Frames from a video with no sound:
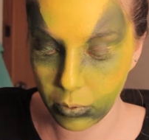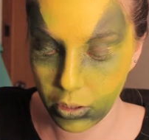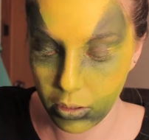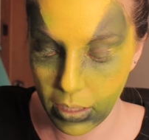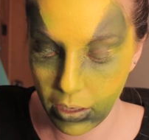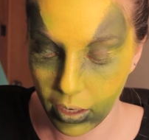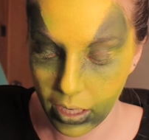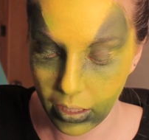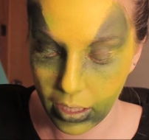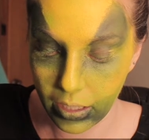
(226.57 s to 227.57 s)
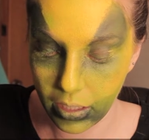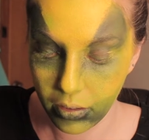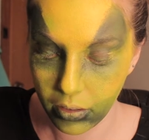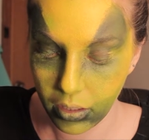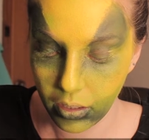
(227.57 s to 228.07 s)
going to be highlighting
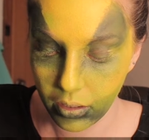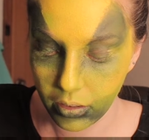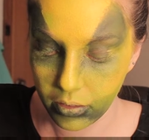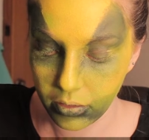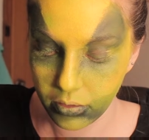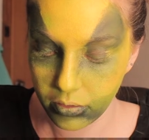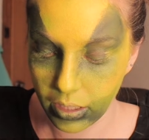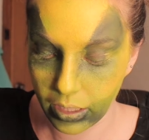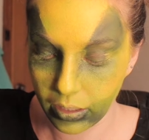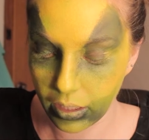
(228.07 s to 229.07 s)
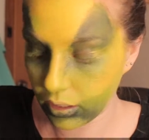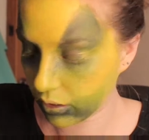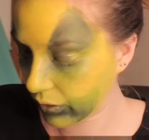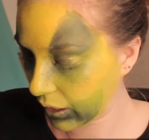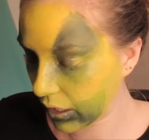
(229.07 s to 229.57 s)
and
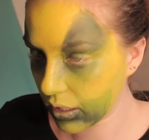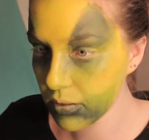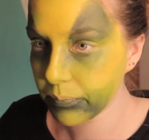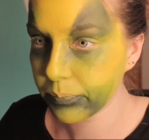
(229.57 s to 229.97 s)
colouring in.